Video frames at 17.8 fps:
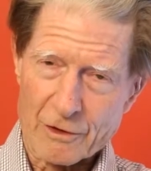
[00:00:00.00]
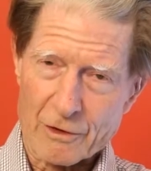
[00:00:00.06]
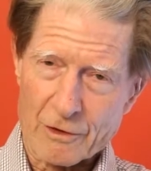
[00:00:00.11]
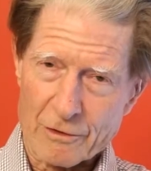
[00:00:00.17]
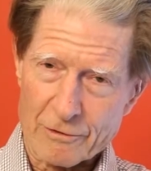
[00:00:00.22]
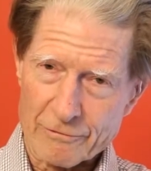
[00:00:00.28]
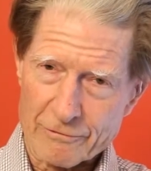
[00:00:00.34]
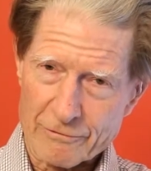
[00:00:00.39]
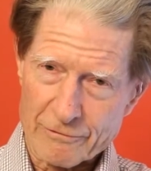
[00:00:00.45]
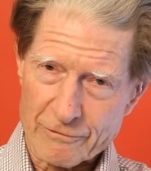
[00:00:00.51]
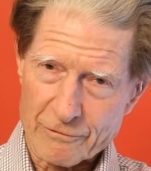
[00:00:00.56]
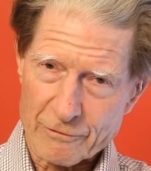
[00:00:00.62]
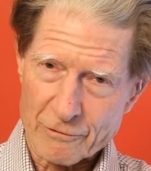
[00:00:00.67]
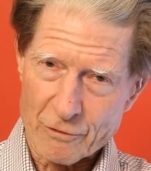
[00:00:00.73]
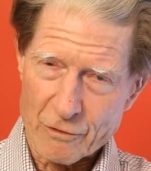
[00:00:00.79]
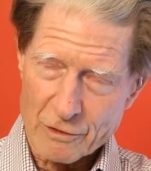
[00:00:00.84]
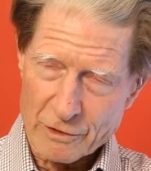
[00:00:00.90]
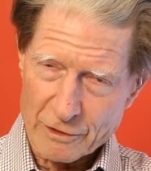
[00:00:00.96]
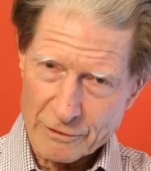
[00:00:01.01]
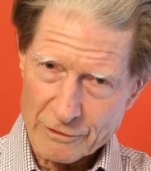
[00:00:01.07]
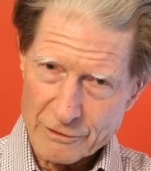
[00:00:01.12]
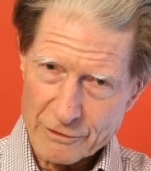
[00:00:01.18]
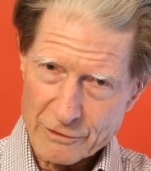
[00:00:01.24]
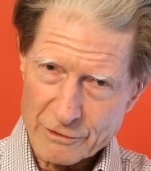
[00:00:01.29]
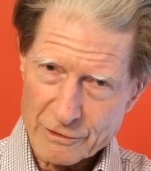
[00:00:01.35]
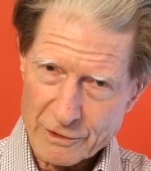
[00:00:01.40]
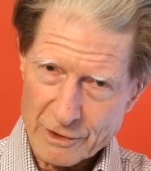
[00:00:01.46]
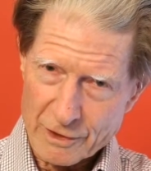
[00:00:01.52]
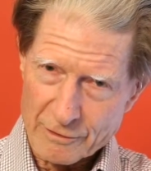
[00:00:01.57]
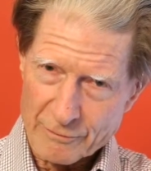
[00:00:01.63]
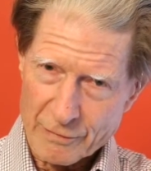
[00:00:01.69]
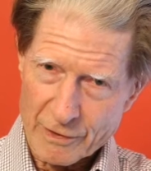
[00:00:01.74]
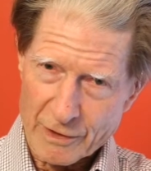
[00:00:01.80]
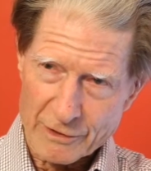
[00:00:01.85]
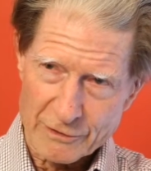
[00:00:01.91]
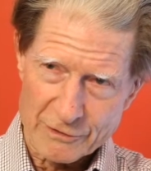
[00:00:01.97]
of organs,
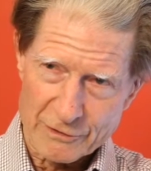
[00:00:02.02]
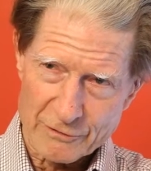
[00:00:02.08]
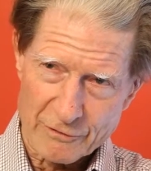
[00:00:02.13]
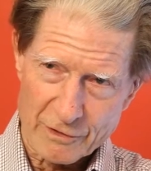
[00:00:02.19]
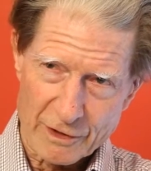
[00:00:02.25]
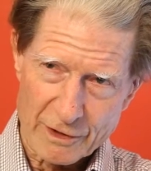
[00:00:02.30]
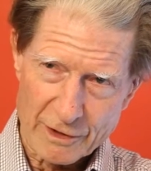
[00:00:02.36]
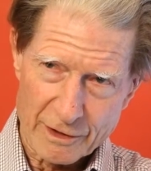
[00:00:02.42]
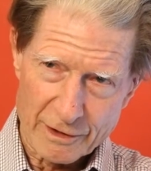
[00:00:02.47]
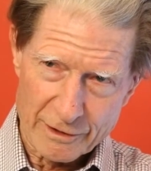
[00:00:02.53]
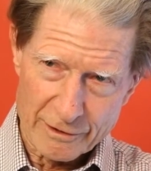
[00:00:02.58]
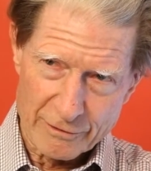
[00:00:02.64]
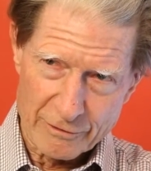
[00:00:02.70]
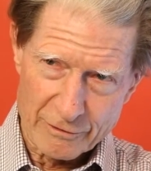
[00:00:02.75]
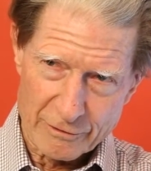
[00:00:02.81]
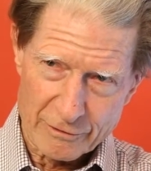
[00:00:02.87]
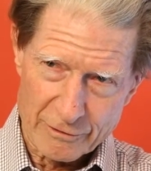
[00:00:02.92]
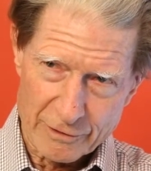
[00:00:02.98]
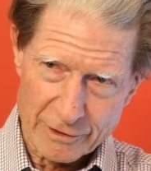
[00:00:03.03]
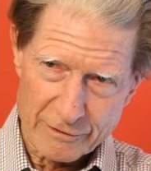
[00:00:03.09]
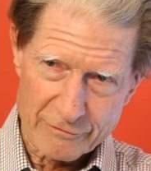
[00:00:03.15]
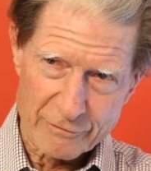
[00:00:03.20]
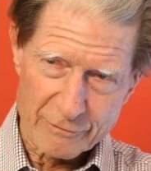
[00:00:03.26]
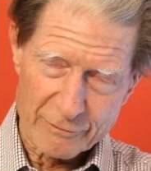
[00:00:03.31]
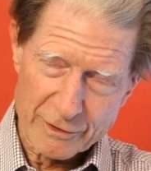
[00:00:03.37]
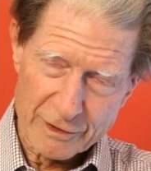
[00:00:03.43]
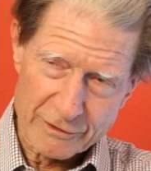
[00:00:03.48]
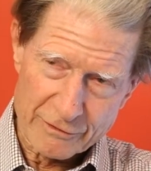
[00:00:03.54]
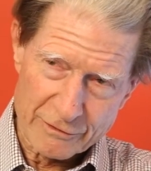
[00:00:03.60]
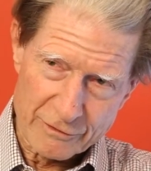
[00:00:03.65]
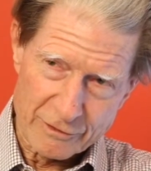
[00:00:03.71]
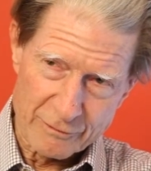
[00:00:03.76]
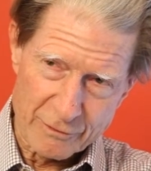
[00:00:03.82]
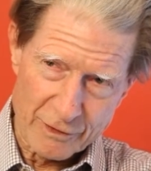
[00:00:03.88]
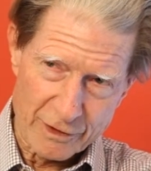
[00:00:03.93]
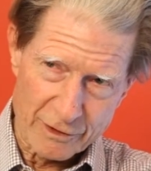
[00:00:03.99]
like parts of the eye or even
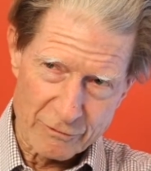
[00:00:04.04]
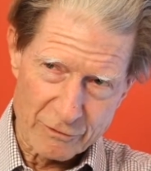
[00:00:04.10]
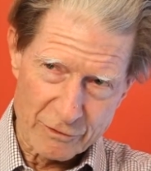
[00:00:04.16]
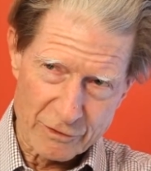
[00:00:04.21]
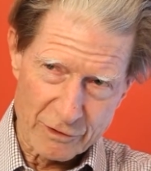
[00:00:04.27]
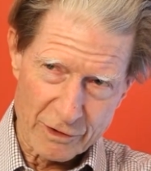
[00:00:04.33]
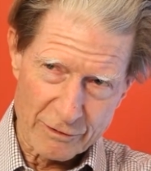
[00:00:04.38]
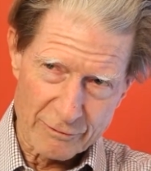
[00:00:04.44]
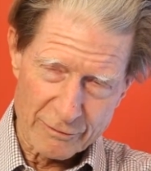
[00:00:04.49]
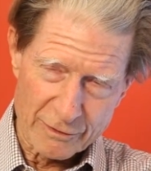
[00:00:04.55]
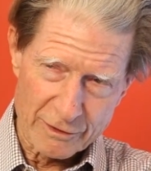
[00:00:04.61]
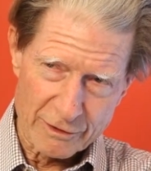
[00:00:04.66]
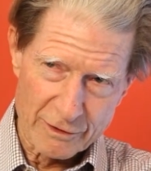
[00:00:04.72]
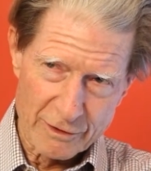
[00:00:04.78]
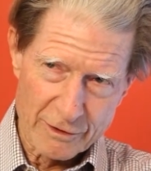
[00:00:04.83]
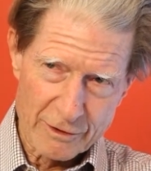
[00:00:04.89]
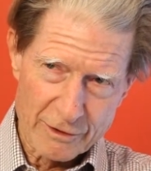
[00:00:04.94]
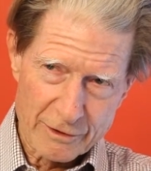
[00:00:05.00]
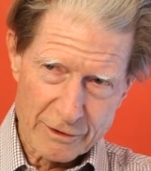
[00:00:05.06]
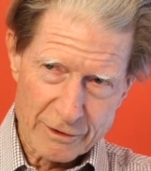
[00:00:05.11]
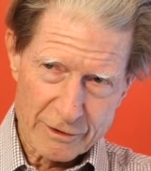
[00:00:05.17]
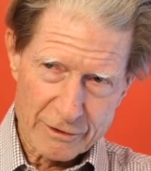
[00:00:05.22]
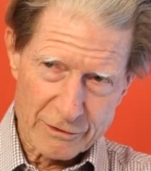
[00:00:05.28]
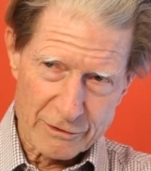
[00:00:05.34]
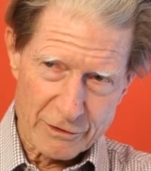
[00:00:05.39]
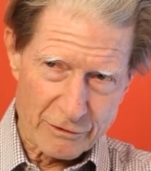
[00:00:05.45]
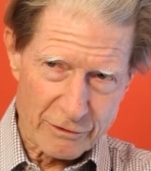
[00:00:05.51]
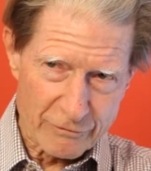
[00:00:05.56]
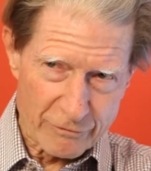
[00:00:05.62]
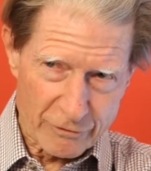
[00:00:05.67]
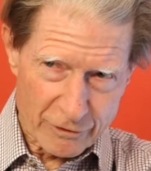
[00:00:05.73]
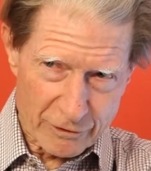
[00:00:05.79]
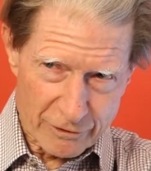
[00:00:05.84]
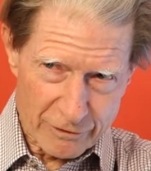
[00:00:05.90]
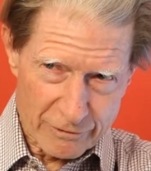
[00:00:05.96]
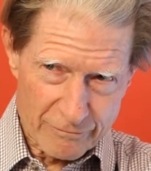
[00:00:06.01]
parts of the brain, would not be so
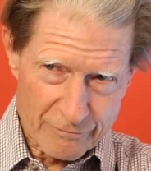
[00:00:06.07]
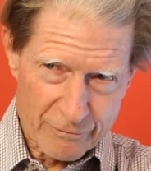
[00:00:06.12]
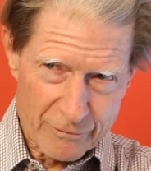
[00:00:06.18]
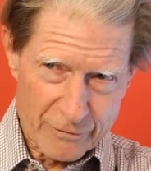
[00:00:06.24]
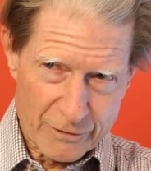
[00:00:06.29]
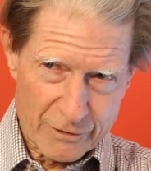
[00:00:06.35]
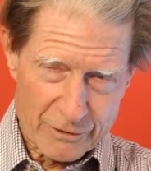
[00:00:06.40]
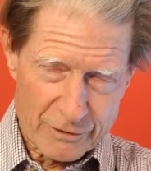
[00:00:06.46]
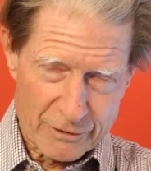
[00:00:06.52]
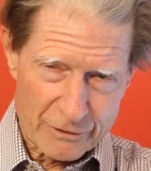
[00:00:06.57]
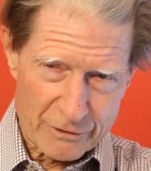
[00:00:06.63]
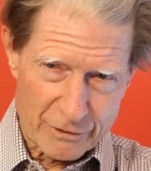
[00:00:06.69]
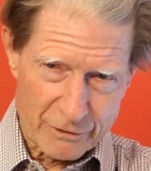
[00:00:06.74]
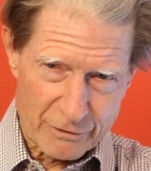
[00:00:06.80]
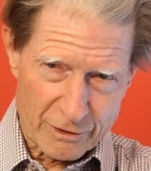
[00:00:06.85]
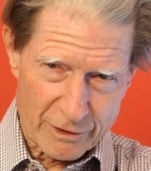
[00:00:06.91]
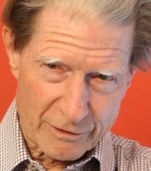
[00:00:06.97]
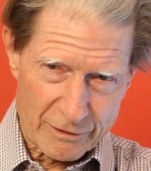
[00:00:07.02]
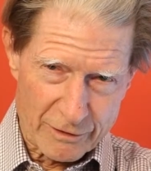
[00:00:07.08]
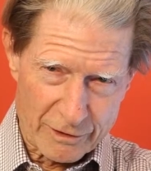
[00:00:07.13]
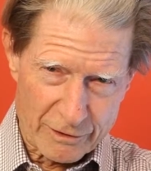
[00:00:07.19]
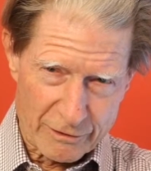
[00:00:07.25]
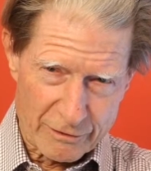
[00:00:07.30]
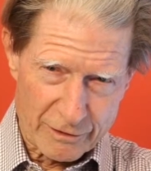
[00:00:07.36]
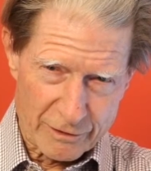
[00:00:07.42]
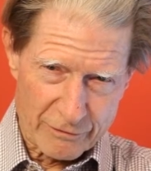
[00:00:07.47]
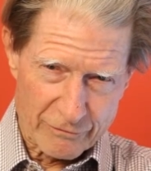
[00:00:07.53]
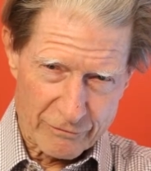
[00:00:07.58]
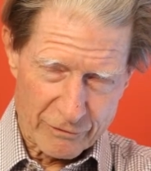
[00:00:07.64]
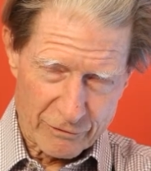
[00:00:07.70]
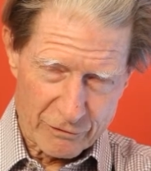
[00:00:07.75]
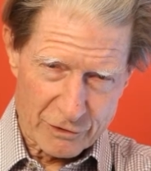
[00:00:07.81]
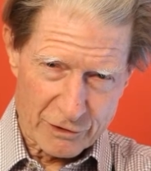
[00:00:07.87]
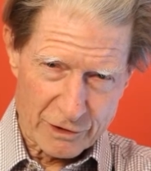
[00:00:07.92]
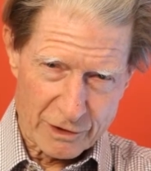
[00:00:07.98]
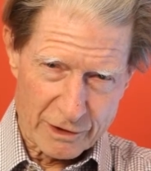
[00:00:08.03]
difficult. So I think the
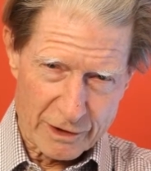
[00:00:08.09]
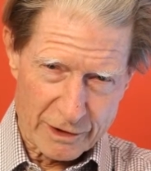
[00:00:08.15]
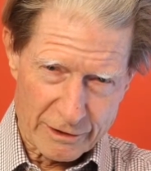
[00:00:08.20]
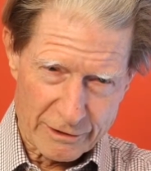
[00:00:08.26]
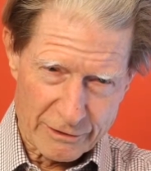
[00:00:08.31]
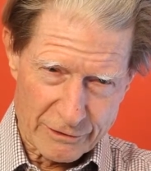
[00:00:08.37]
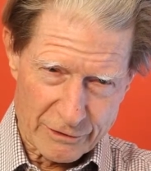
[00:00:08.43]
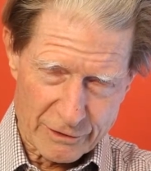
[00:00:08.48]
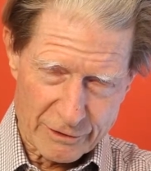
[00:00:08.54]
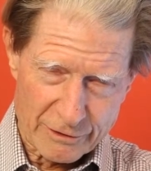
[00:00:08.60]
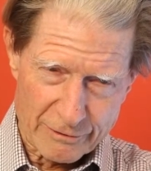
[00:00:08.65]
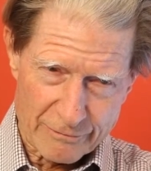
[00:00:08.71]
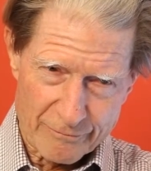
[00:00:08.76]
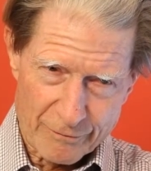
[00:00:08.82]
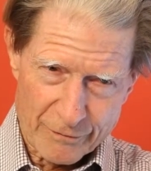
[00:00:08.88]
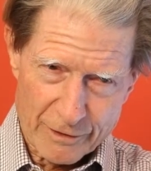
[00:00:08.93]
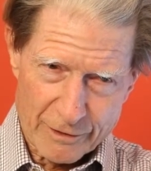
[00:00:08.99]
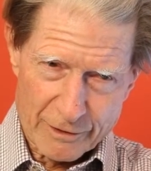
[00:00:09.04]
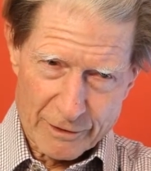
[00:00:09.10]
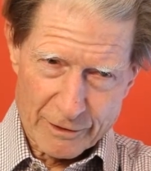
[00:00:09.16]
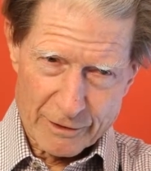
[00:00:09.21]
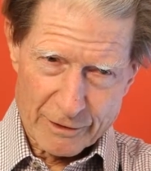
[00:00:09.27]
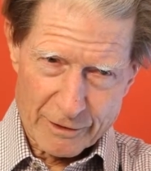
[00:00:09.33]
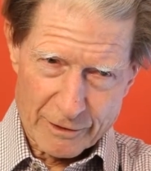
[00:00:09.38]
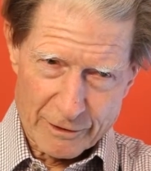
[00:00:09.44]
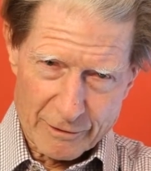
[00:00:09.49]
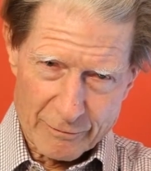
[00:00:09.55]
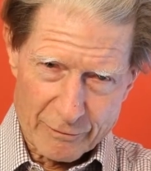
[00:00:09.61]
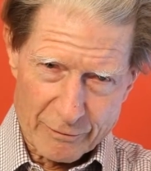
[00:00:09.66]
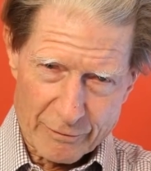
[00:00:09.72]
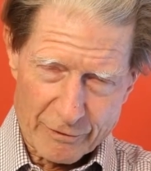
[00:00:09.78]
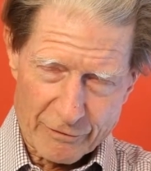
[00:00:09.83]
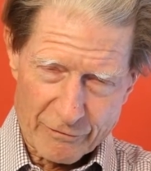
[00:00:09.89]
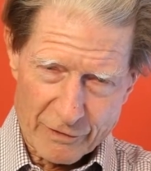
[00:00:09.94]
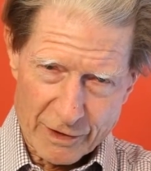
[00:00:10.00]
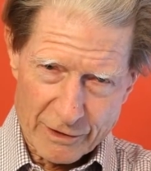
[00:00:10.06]
future lies in
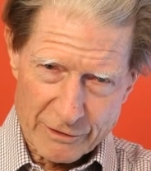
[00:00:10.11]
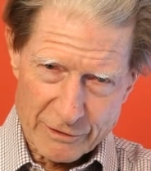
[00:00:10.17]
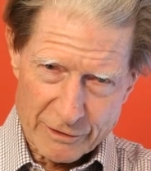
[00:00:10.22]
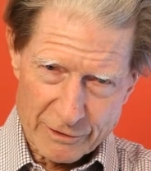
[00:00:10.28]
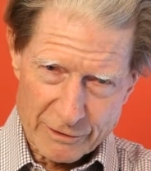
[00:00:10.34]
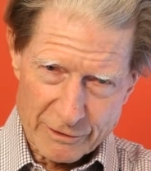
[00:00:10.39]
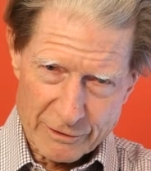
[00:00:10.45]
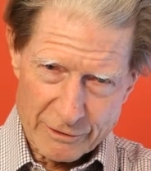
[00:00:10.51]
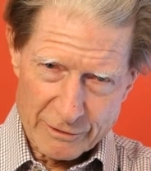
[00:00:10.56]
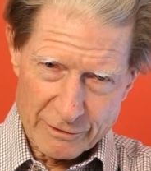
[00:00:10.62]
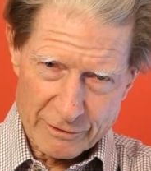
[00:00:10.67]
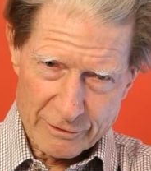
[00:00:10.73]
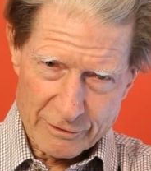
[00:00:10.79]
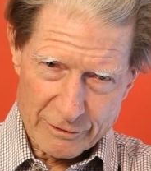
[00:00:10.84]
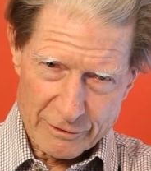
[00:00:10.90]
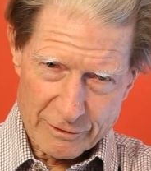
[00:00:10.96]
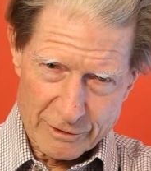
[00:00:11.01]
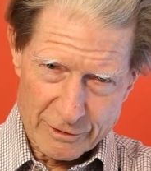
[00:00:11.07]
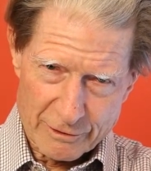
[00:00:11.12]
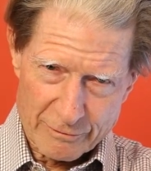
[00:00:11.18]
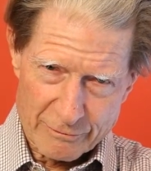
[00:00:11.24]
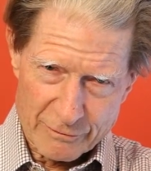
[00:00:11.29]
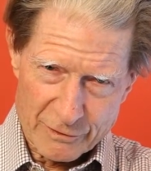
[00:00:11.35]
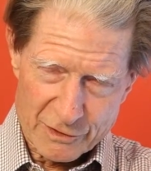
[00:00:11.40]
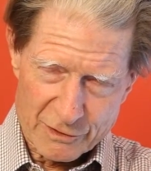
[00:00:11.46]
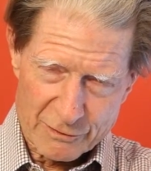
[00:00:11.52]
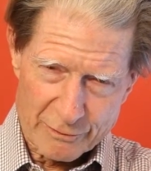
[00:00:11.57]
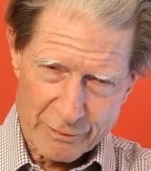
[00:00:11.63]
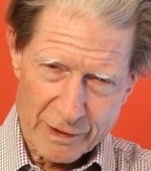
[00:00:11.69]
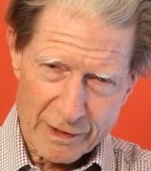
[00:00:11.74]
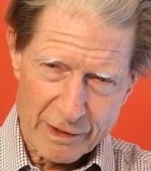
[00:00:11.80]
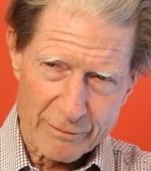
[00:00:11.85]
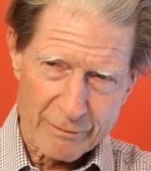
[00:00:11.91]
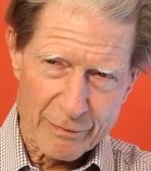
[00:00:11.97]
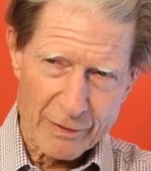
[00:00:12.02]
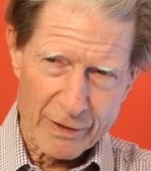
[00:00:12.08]
providing
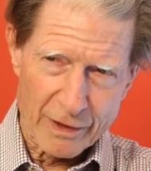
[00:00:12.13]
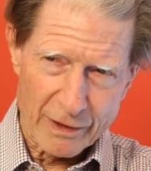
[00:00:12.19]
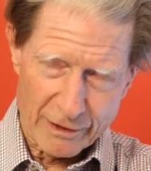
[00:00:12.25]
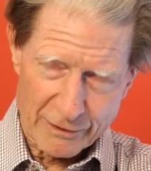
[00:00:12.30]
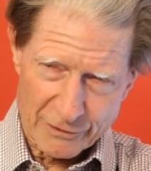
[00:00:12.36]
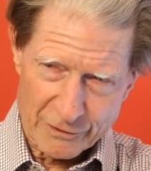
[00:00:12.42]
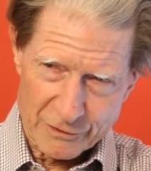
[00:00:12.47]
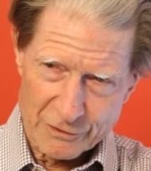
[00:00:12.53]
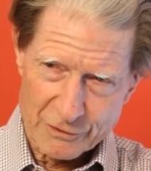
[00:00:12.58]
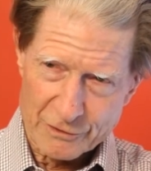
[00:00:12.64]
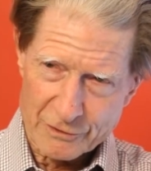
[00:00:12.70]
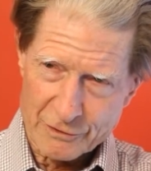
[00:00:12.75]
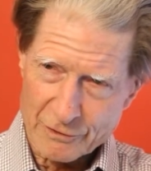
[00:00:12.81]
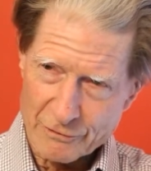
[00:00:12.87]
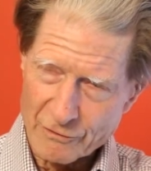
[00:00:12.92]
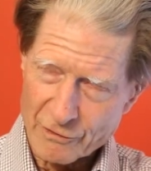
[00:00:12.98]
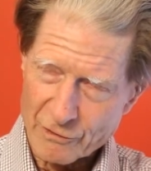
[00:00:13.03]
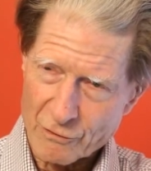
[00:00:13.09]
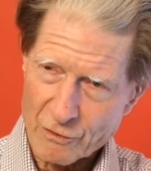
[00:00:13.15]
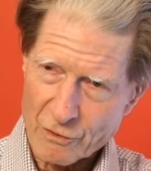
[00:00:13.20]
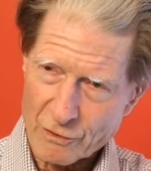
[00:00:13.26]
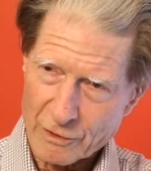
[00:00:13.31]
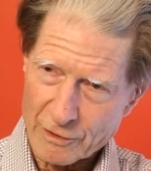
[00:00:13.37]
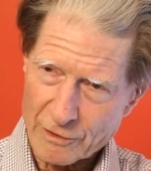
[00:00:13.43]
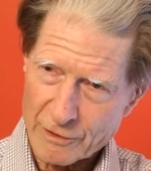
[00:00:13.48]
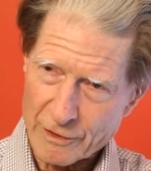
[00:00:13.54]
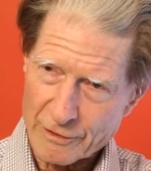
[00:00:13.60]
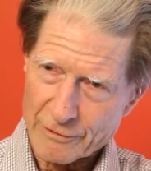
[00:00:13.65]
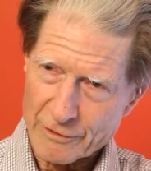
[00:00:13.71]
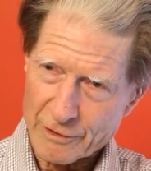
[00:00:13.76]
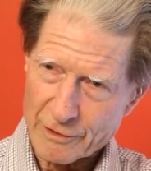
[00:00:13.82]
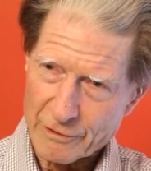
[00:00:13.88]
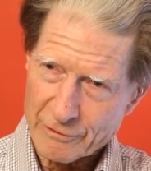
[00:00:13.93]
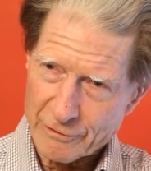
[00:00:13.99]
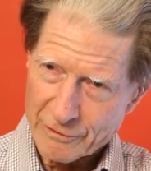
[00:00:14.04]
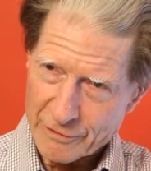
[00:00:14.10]
spare parts of an organ, not
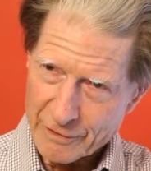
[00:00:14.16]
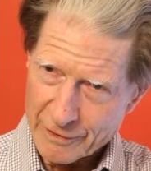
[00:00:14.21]
the whole